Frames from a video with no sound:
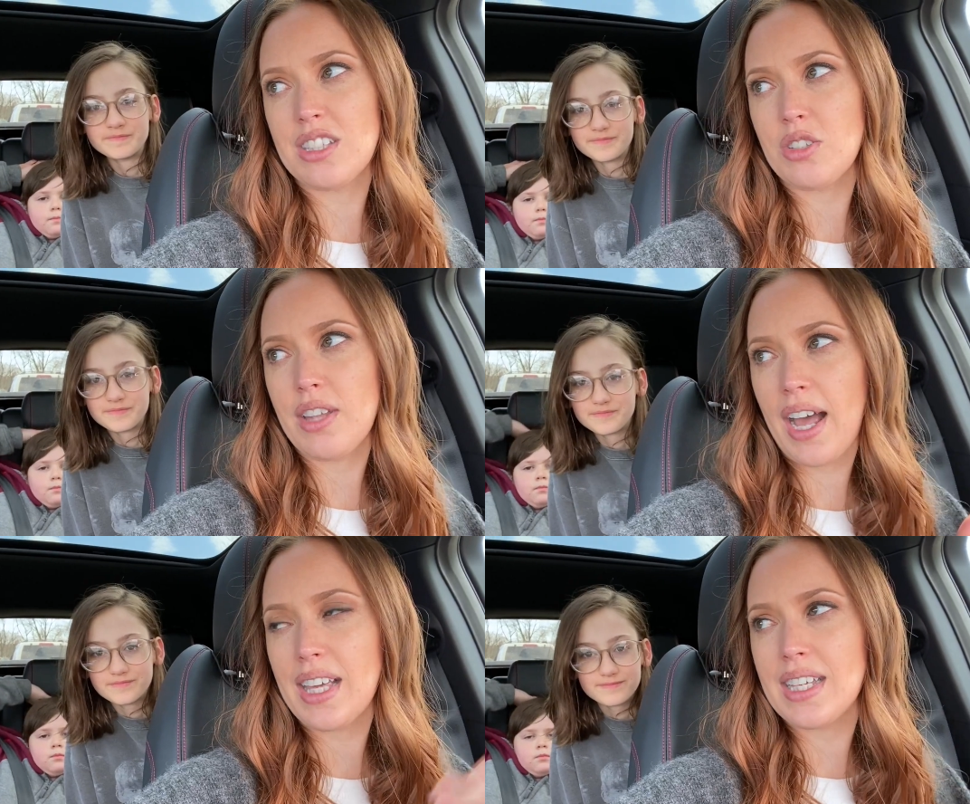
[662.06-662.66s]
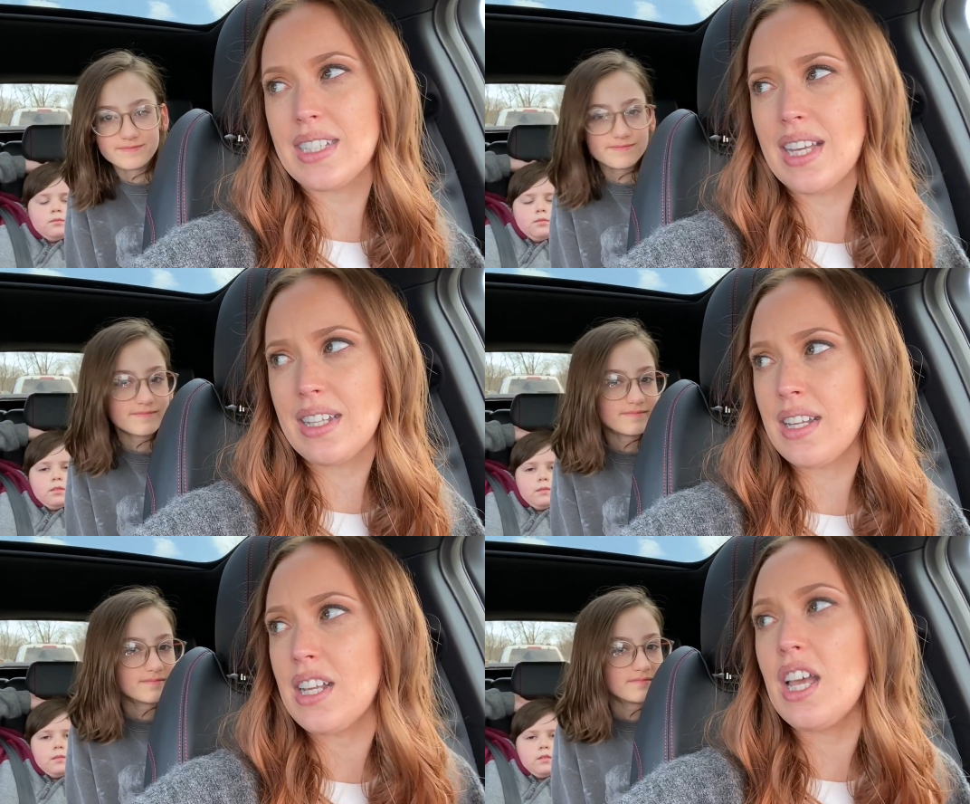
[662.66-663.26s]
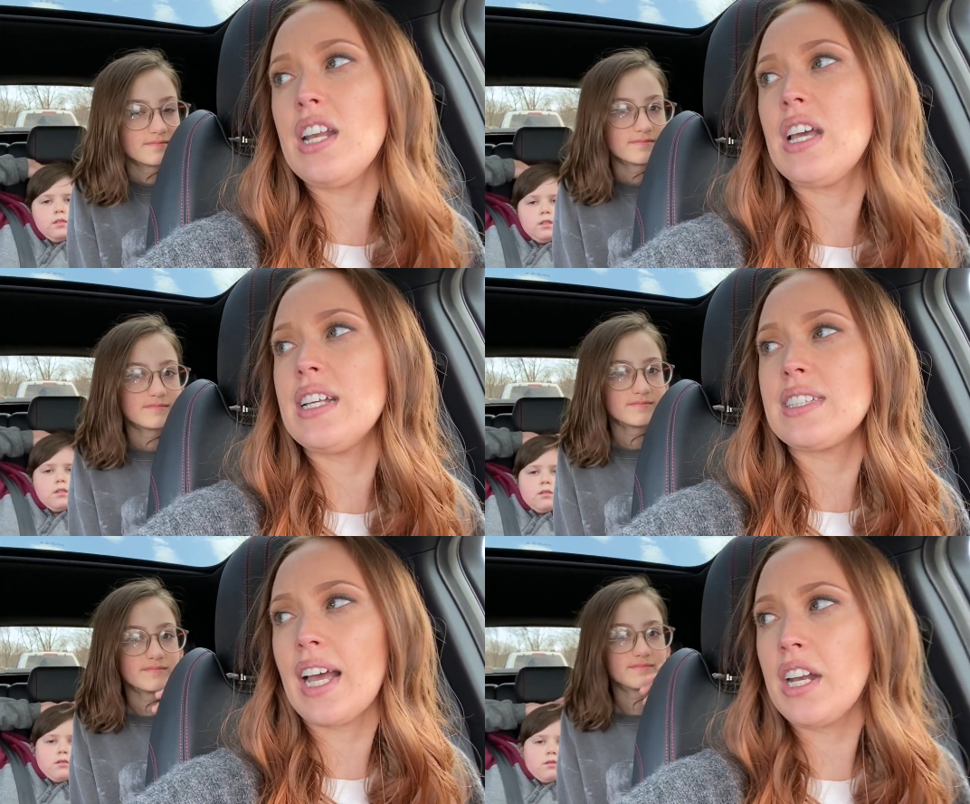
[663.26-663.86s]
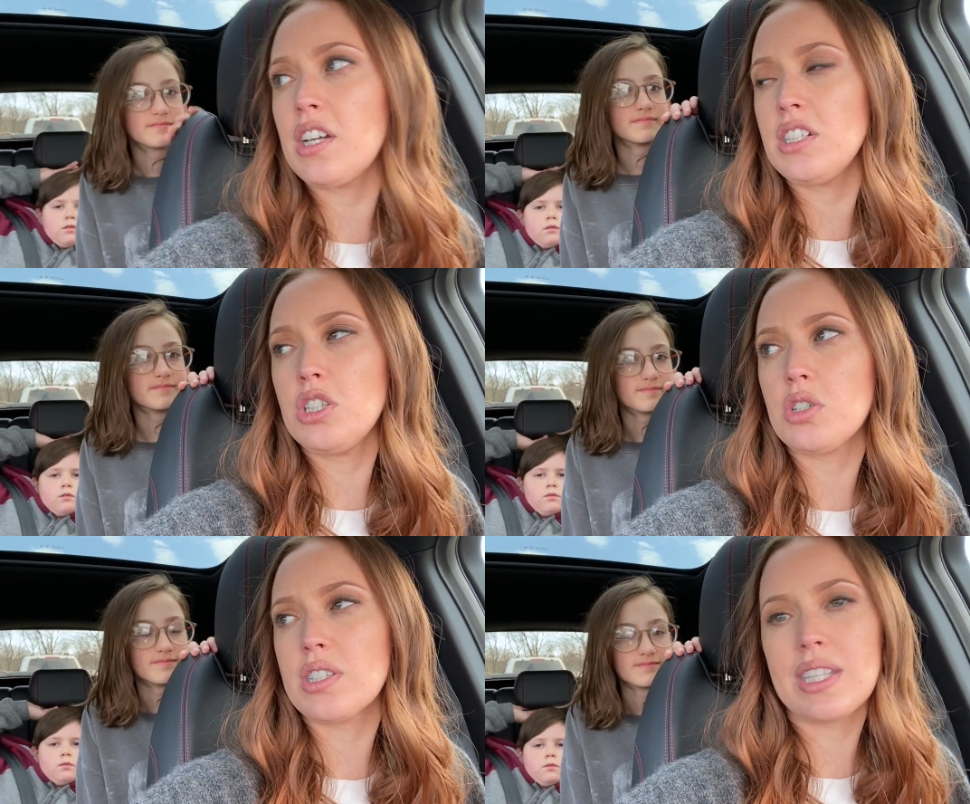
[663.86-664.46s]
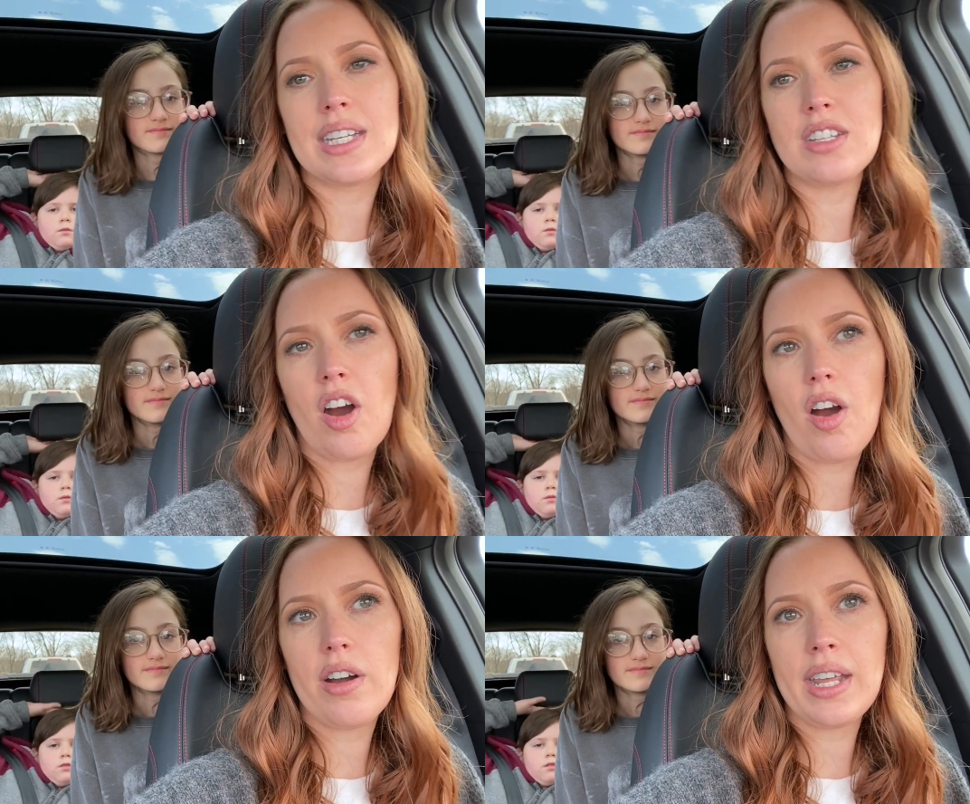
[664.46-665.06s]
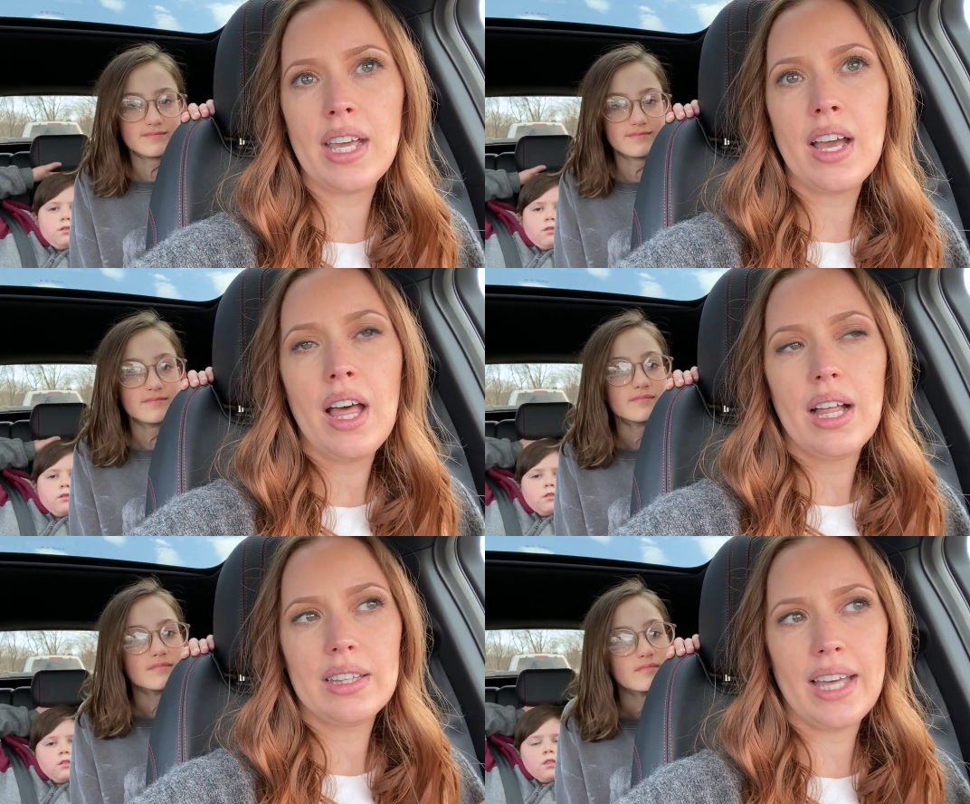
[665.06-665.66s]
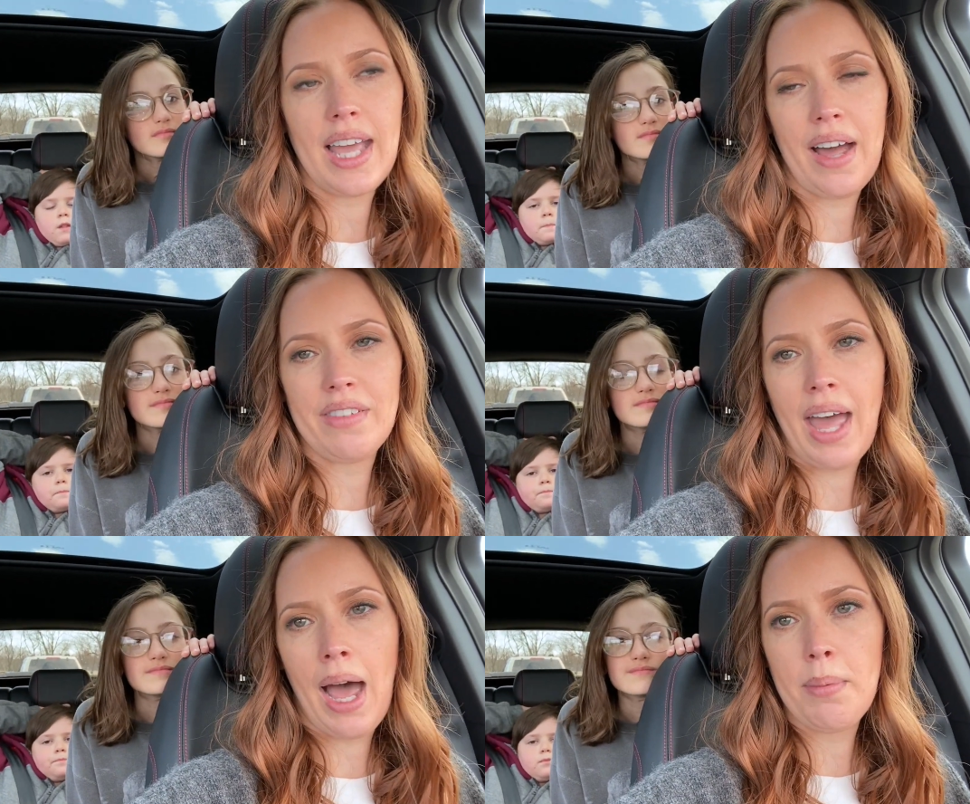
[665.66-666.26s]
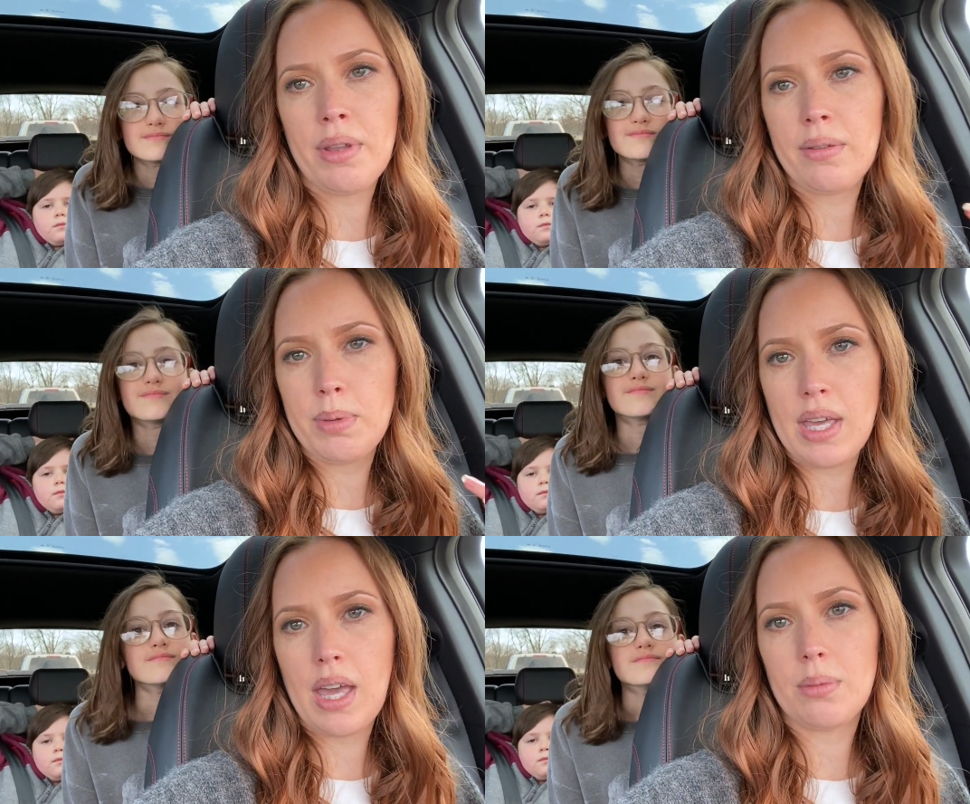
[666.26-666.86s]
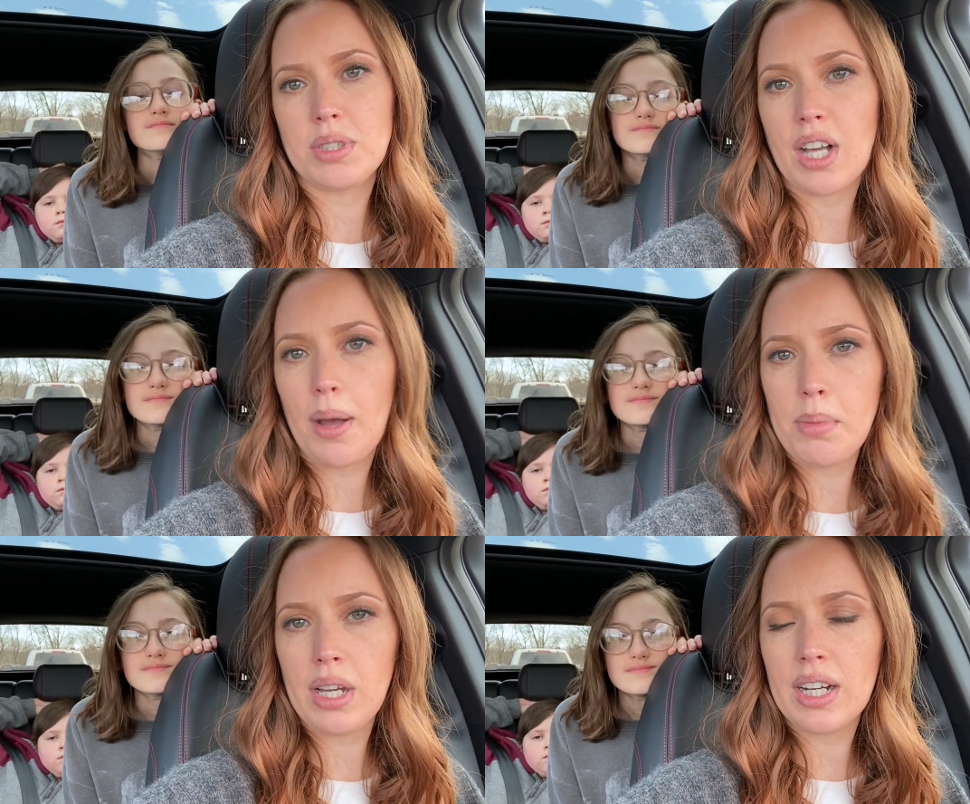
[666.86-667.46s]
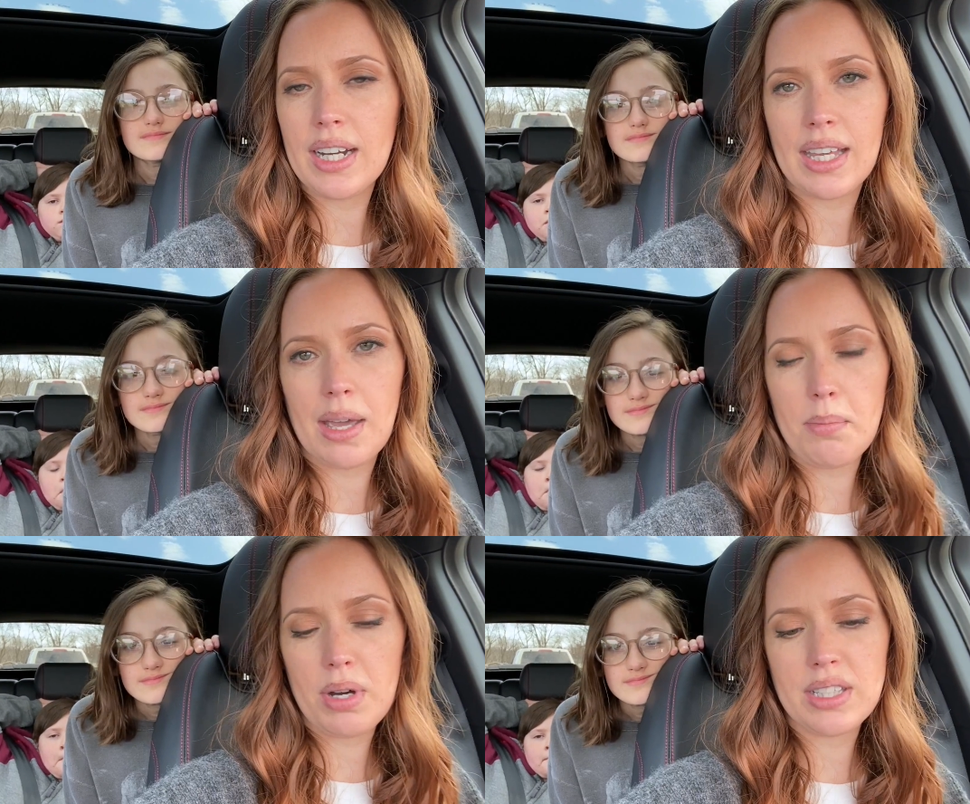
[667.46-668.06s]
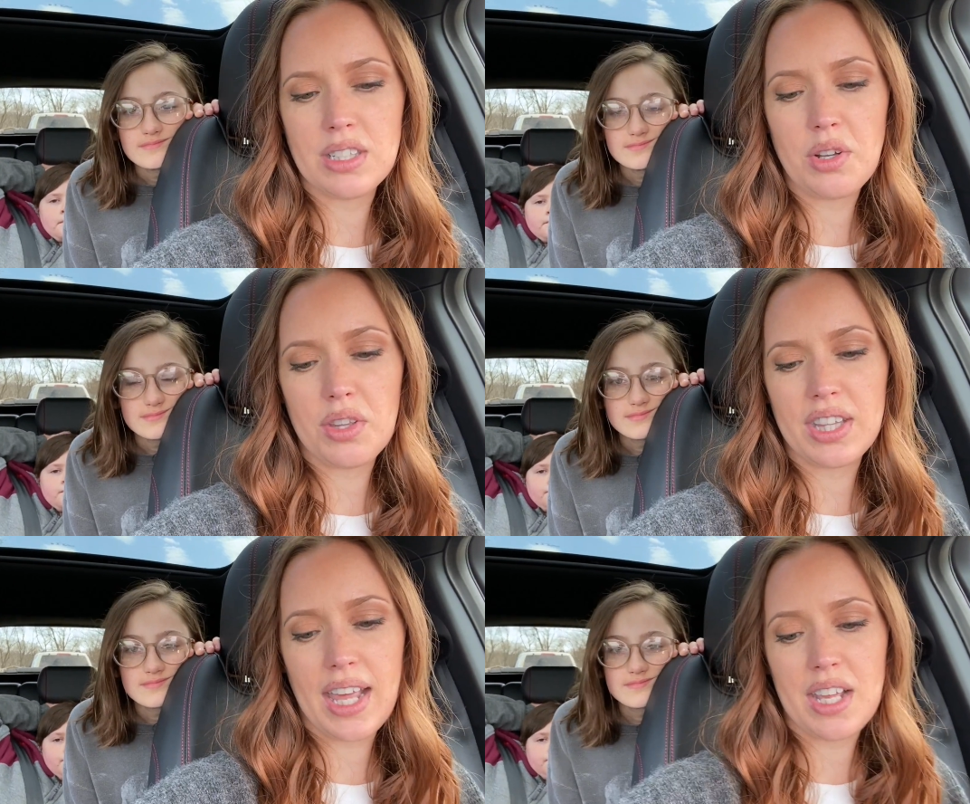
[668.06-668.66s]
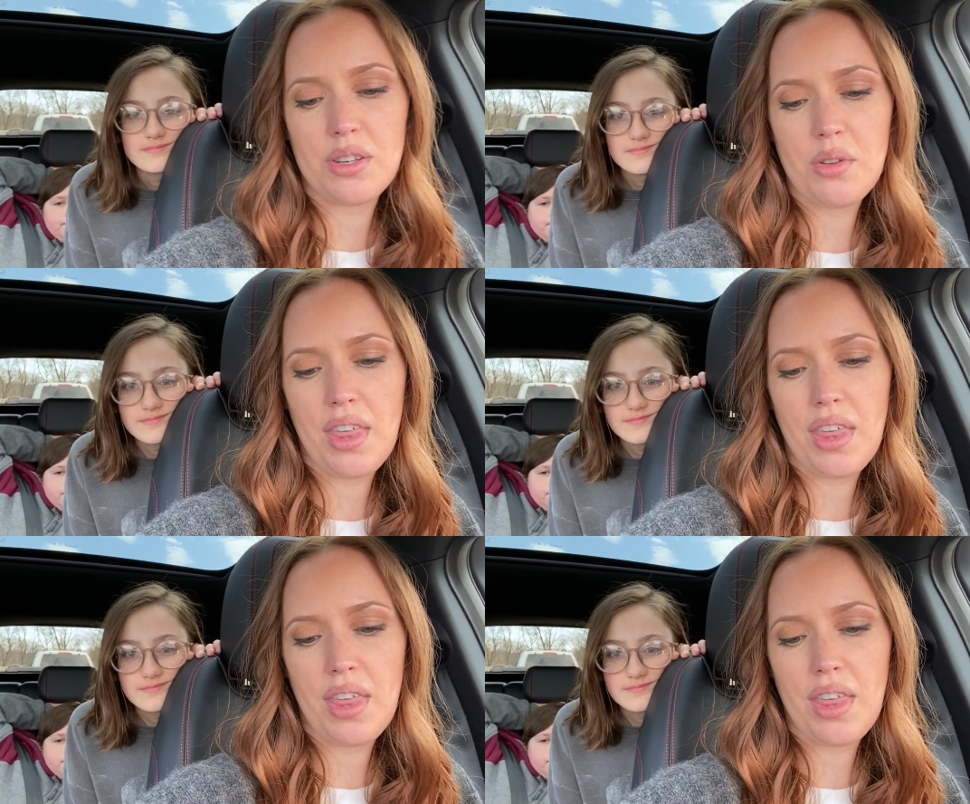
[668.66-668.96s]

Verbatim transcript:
Speaker 1: so that kids, and, and it's kind of good too, because kids are already, like, have the habit of being able to come here and get books and know that they can do